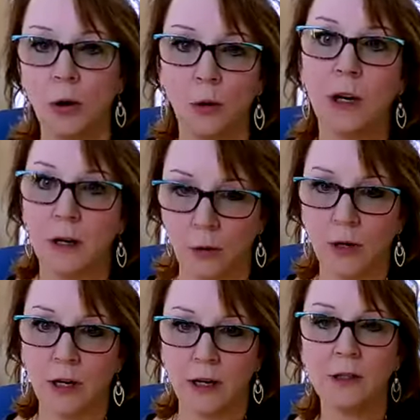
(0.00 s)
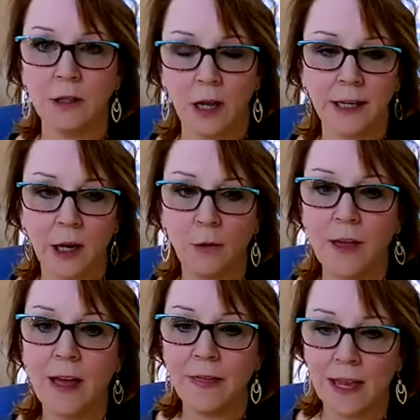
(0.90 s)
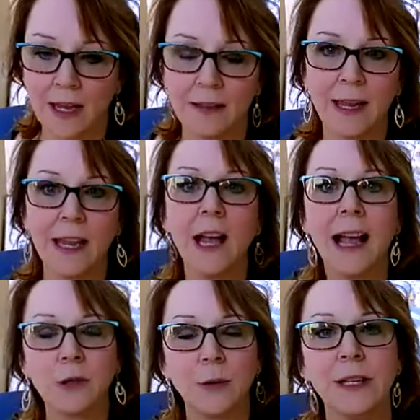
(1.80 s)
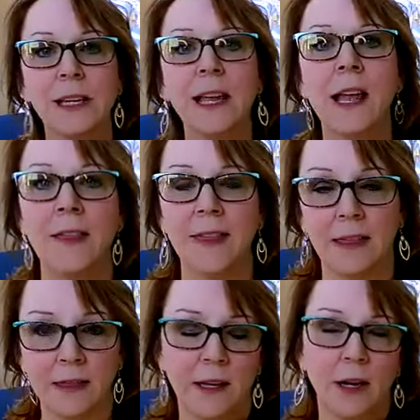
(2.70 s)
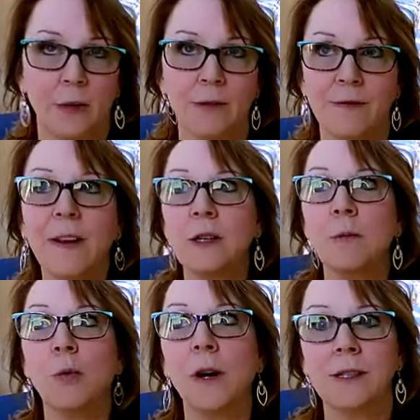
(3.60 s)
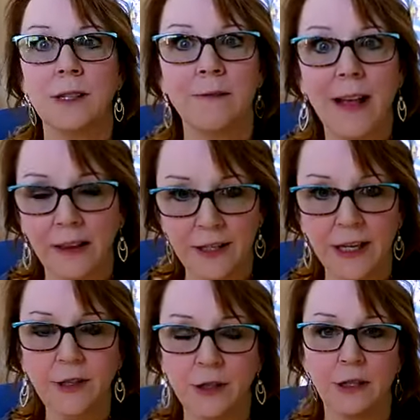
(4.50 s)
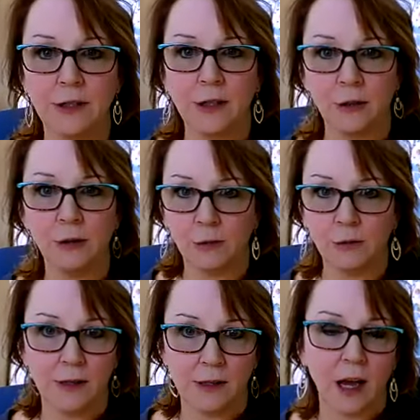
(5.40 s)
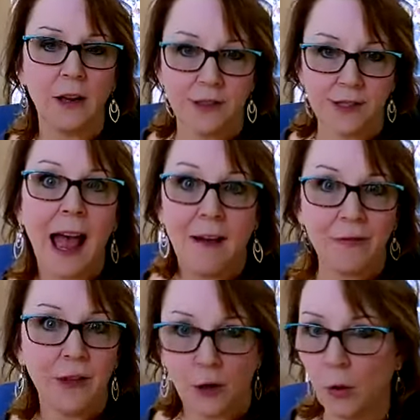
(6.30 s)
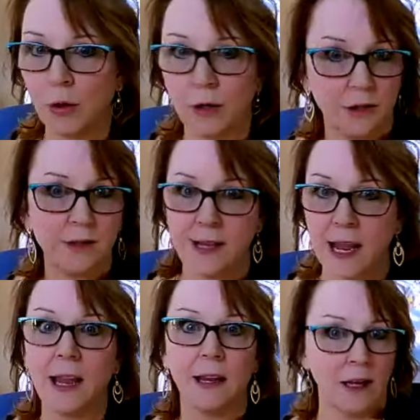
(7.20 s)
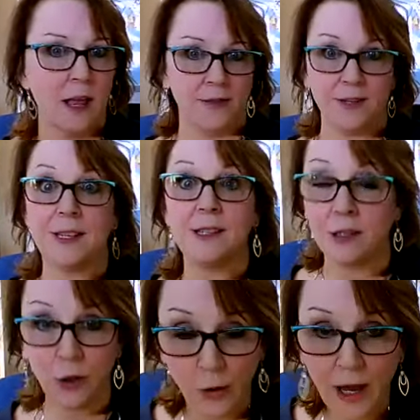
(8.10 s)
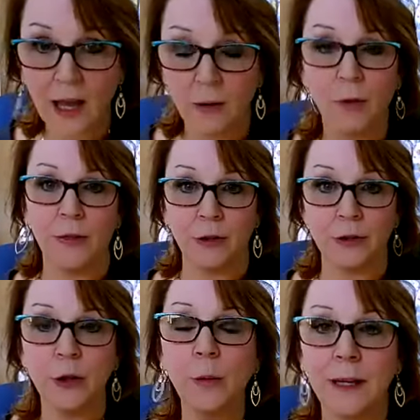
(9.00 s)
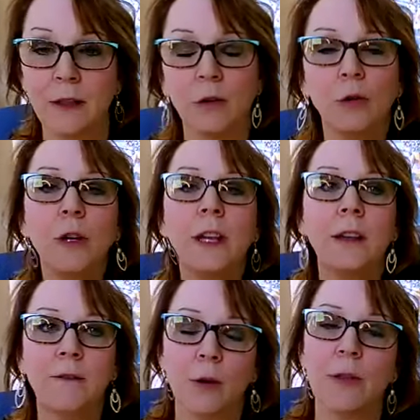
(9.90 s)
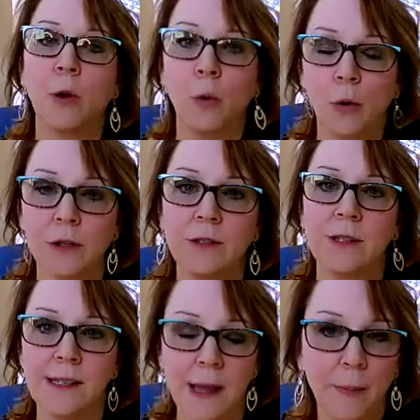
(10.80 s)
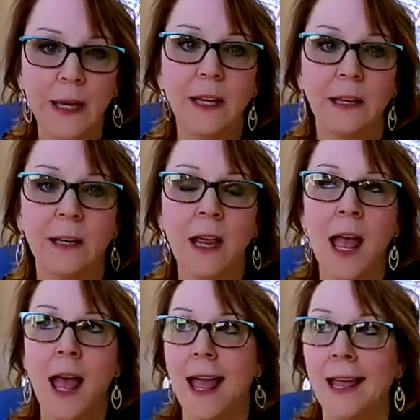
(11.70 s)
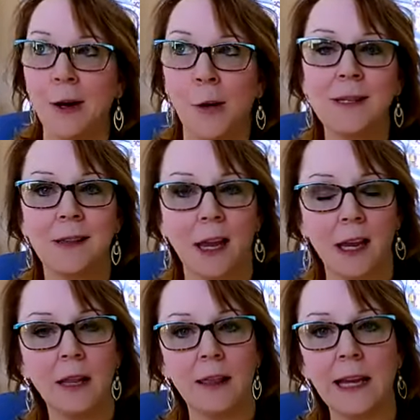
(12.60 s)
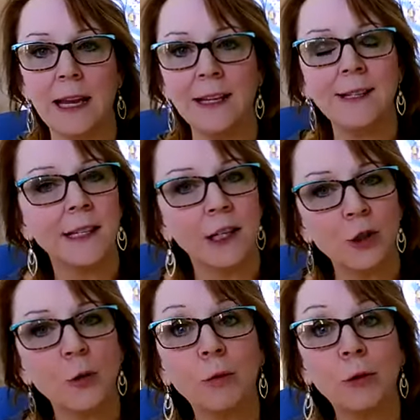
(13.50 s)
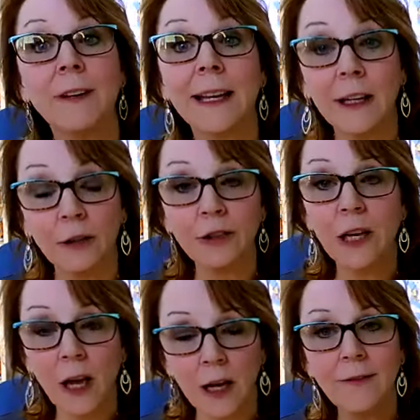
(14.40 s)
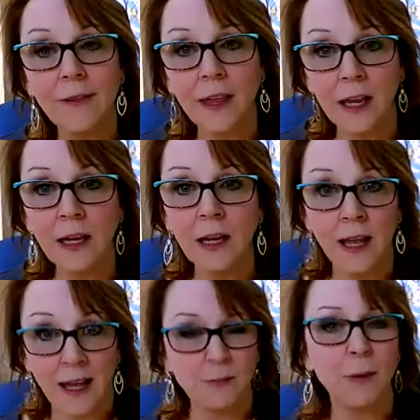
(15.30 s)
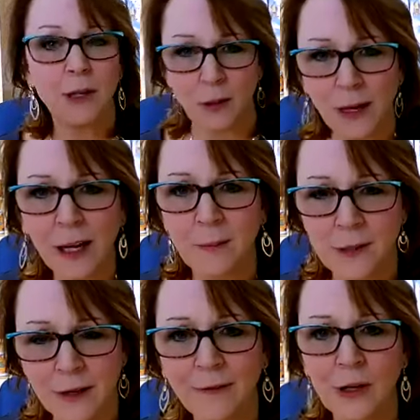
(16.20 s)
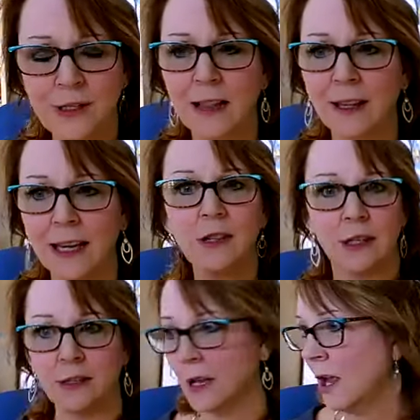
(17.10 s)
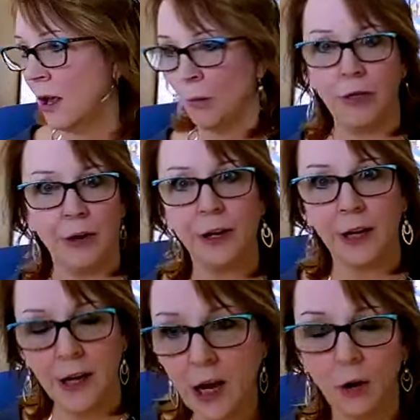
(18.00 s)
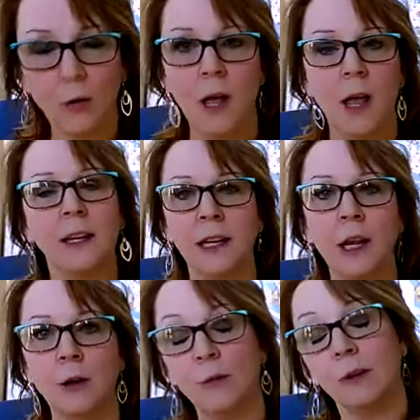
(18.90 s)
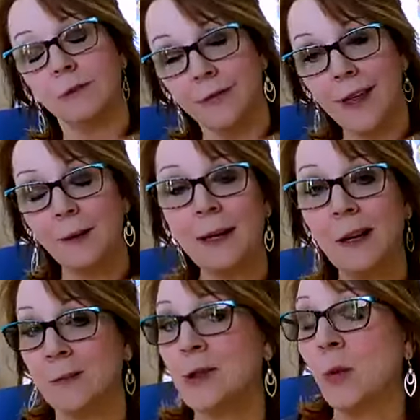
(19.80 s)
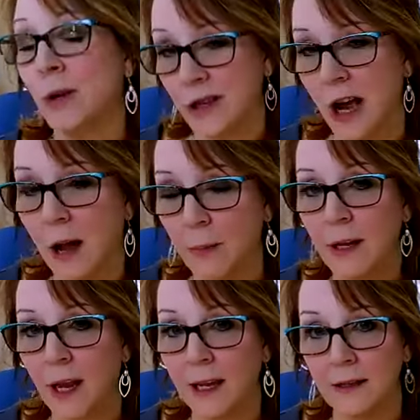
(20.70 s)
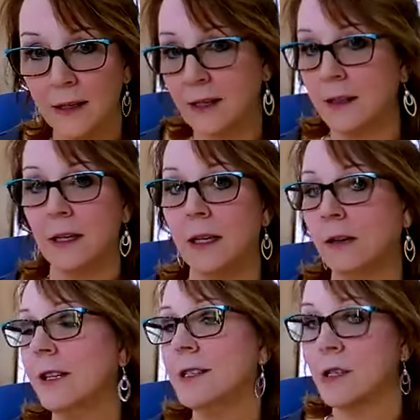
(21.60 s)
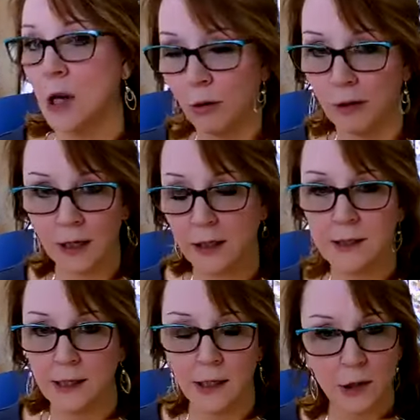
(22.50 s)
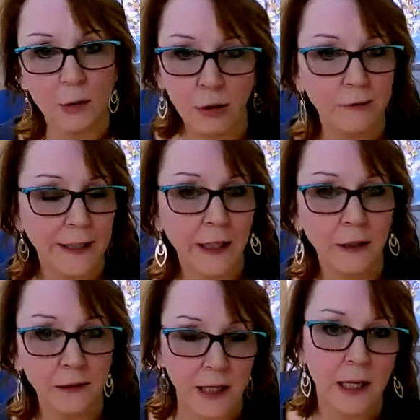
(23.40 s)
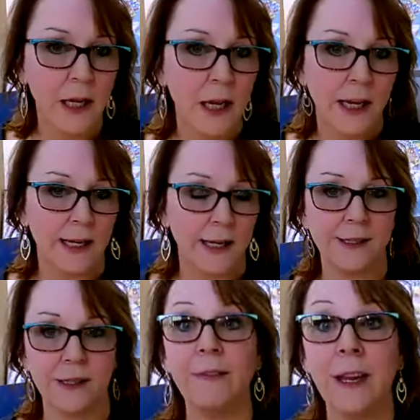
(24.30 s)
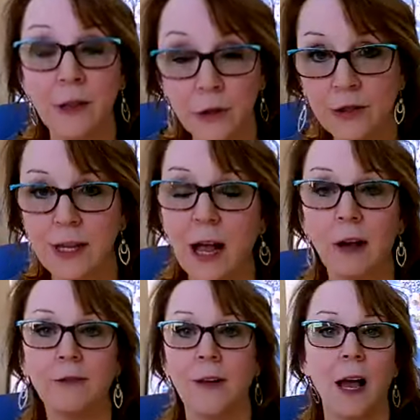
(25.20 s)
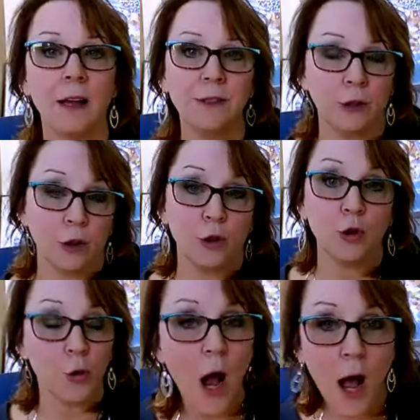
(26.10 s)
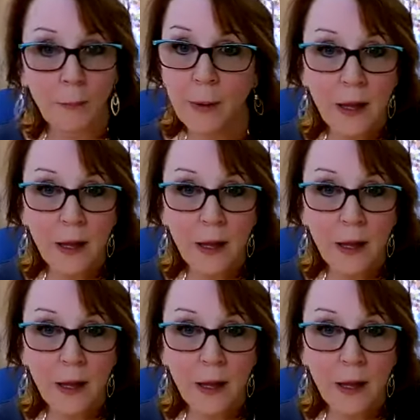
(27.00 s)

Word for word: Or, or uh, you know that they they actually that you know the victim wants validation to uh, to have the court say this isn't okay what they're doing they're looking for the court to step in and almost like the innocent until proven guilty kind of a thing especially when it comes to the false allegations well they're going to know you know well that becomes your job and there is no innocent until proven guilty it is defend yourself until you drop